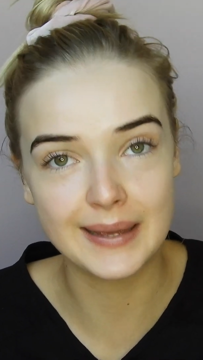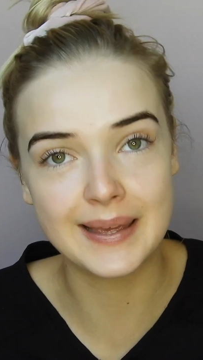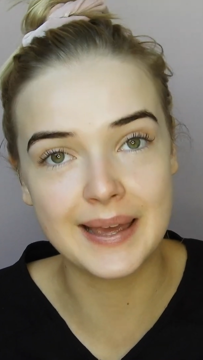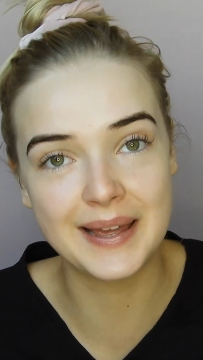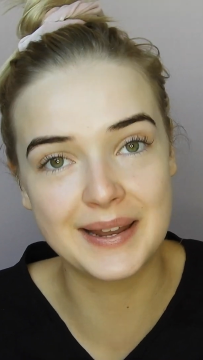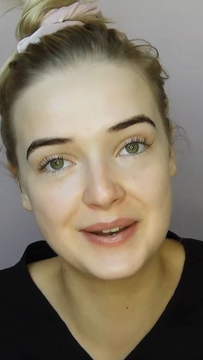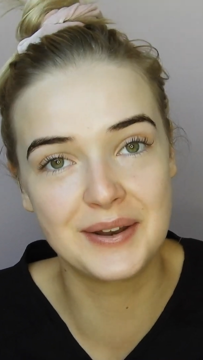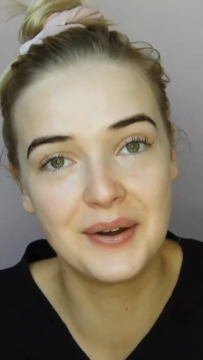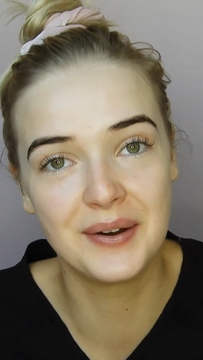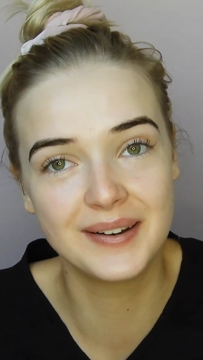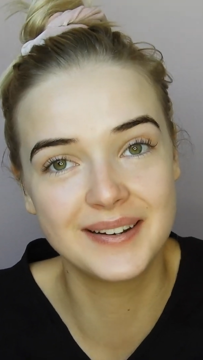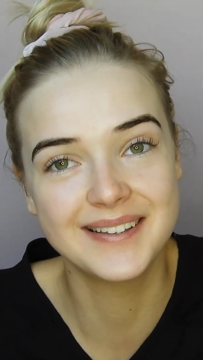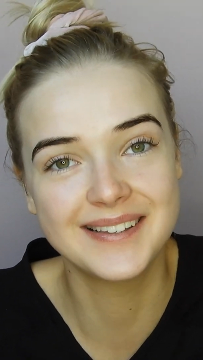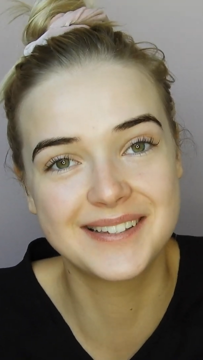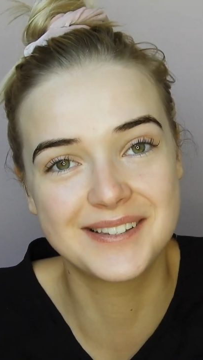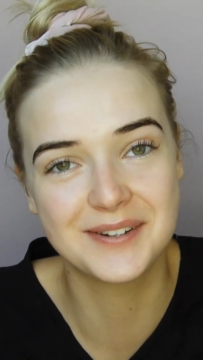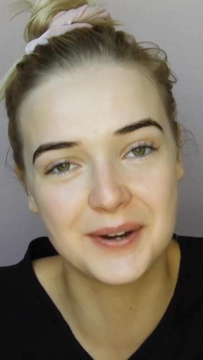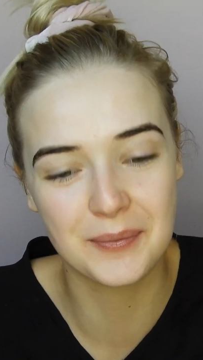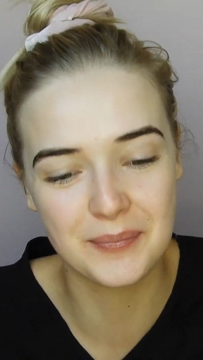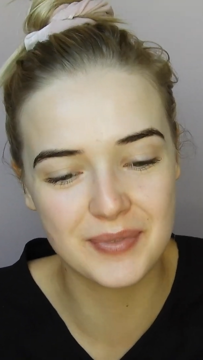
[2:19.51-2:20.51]
and I
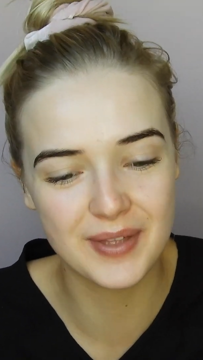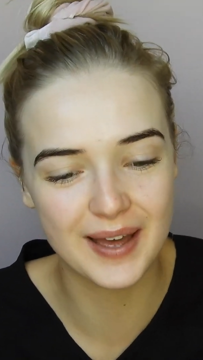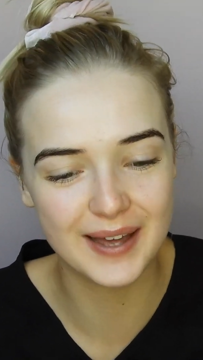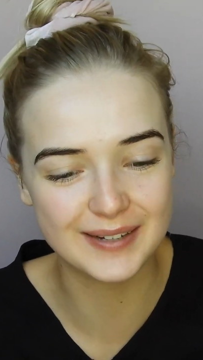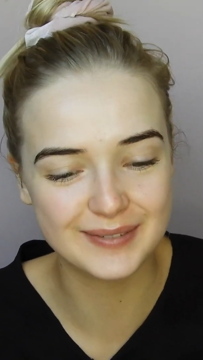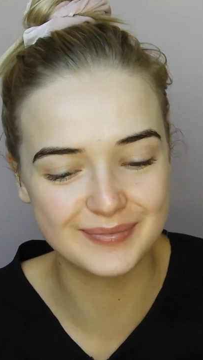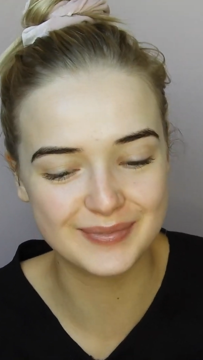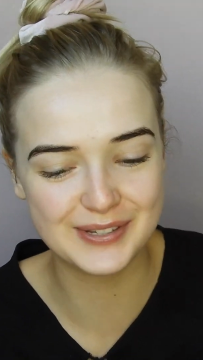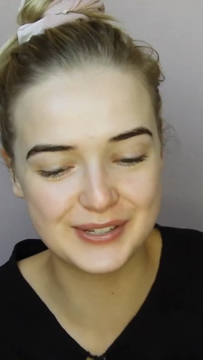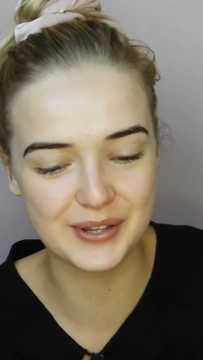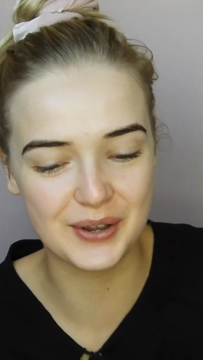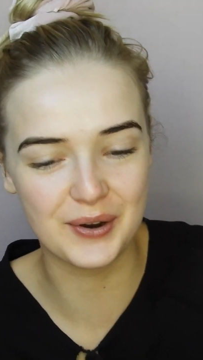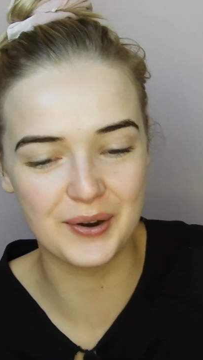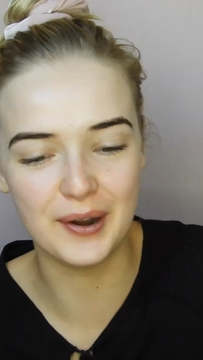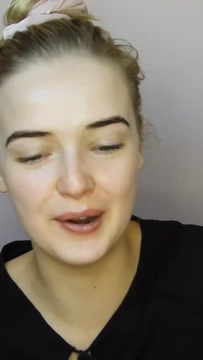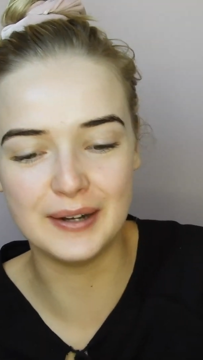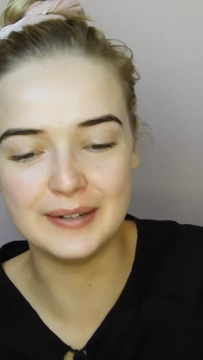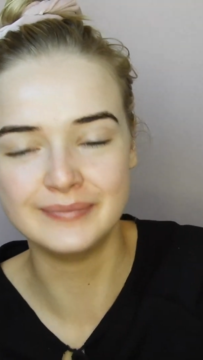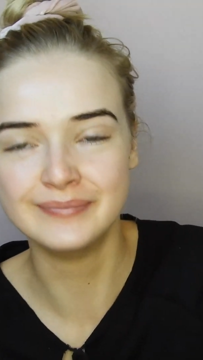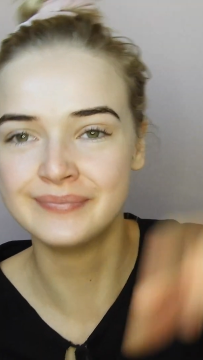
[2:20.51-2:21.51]
cannot stop that,
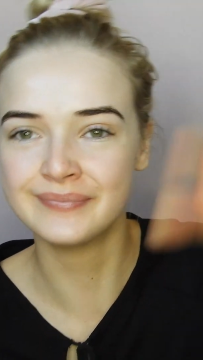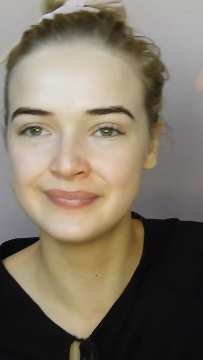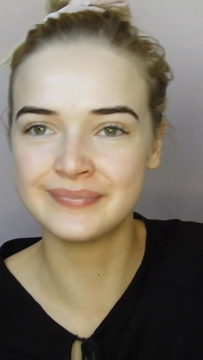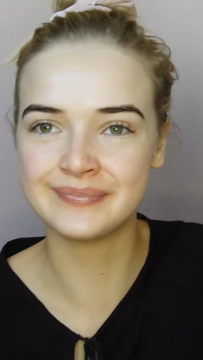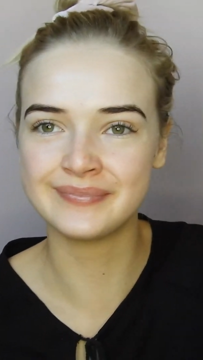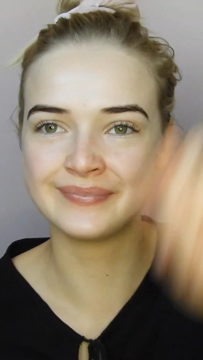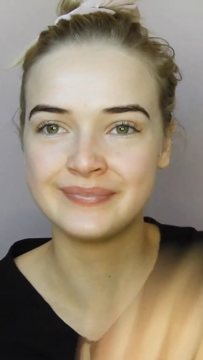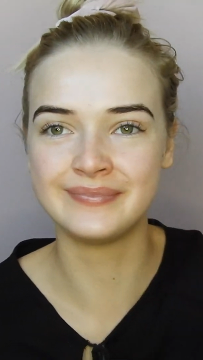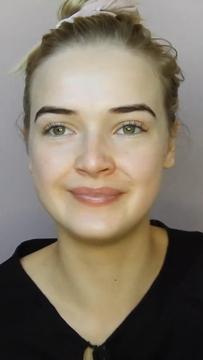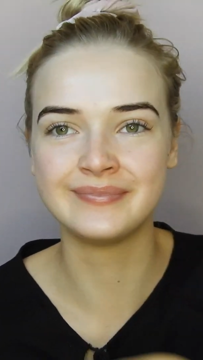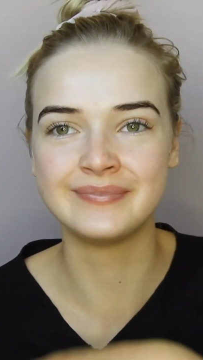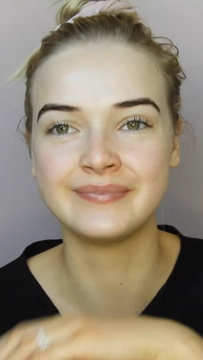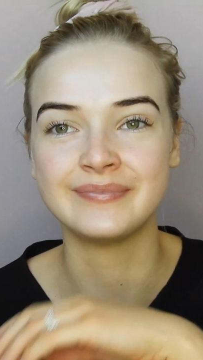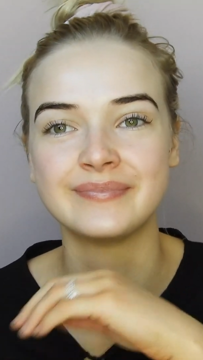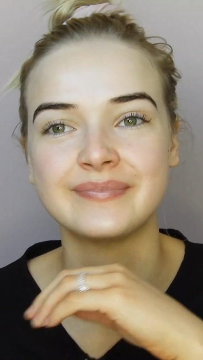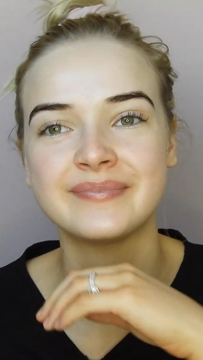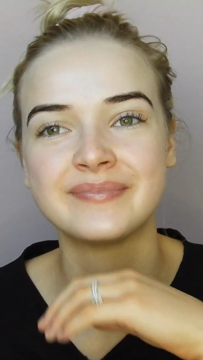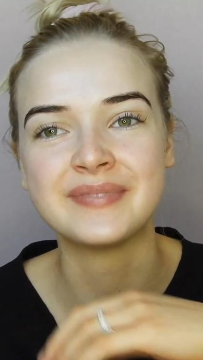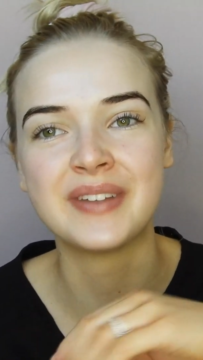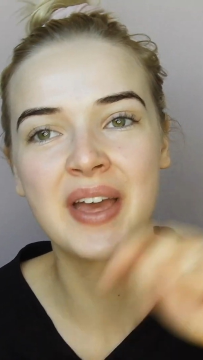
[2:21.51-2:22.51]
so
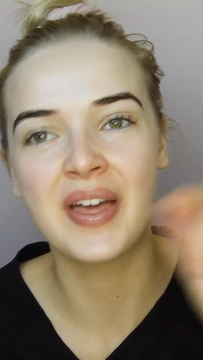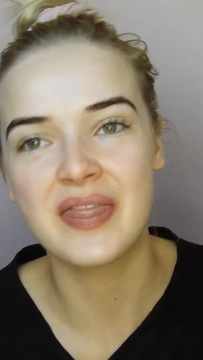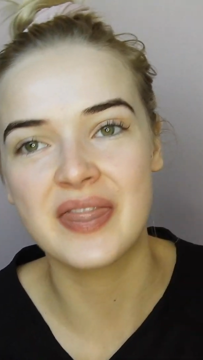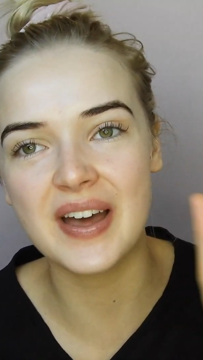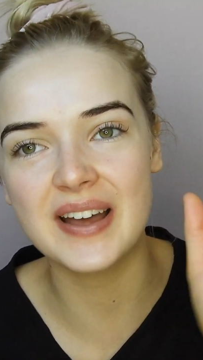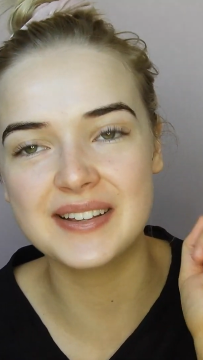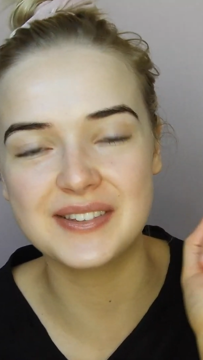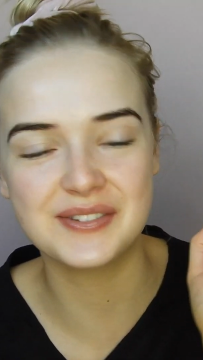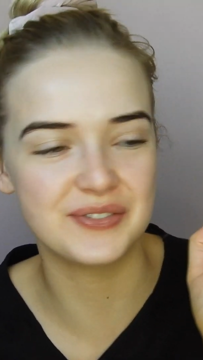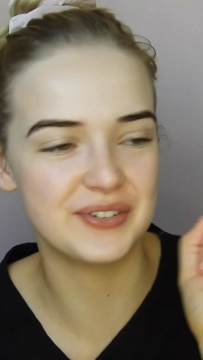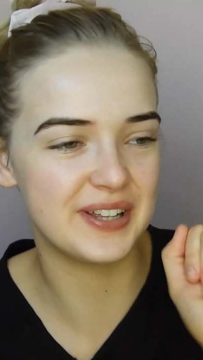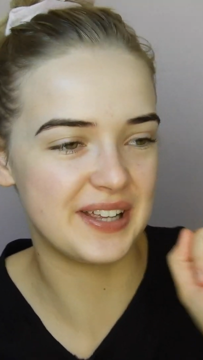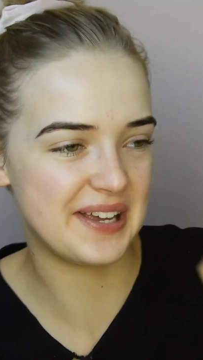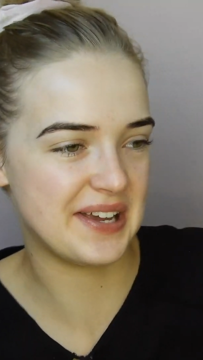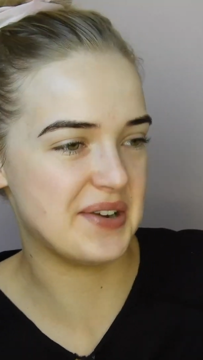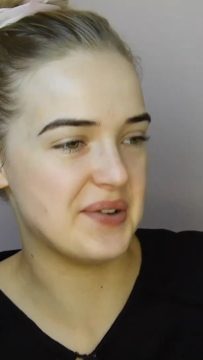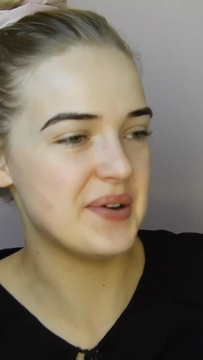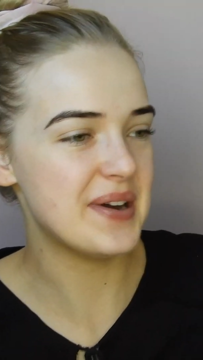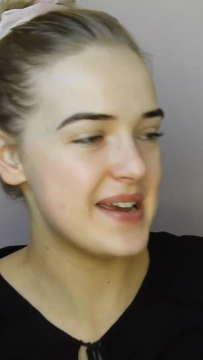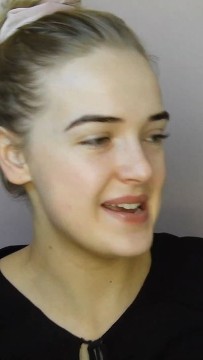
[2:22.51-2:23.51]

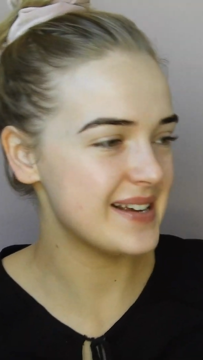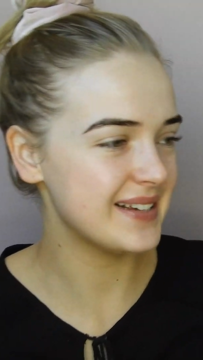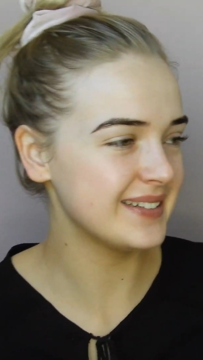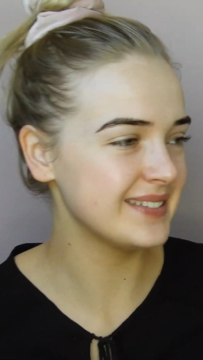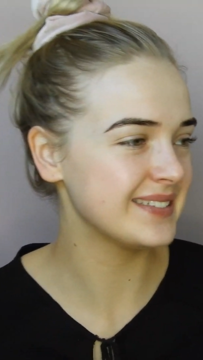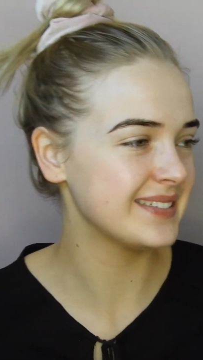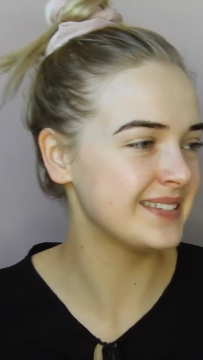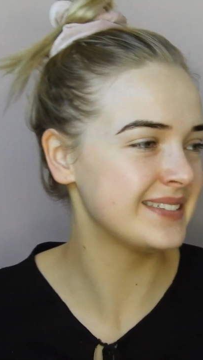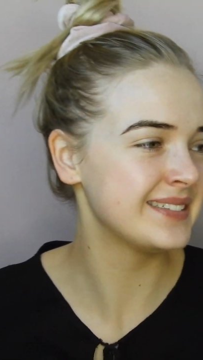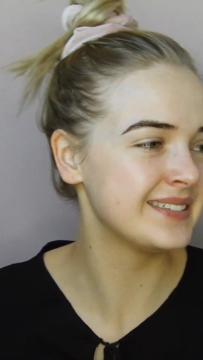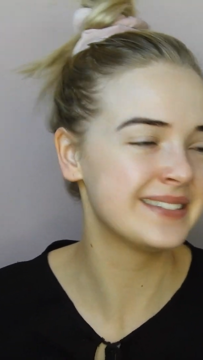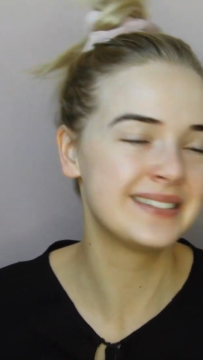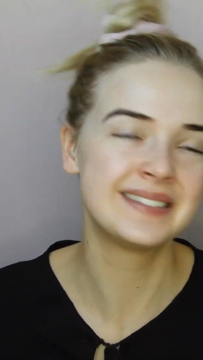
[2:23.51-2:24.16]
that's really annoying.